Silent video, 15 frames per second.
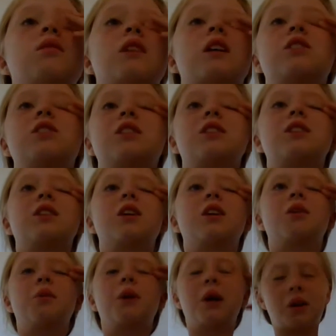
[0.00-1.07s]
they just
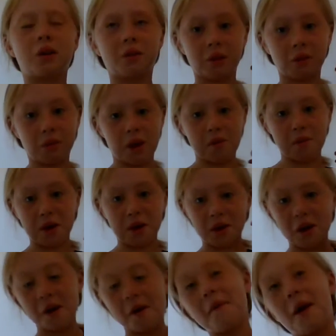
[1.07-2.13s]
look weird with my
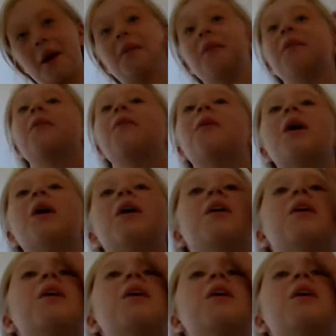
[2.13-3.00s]
makeup. I don't know why,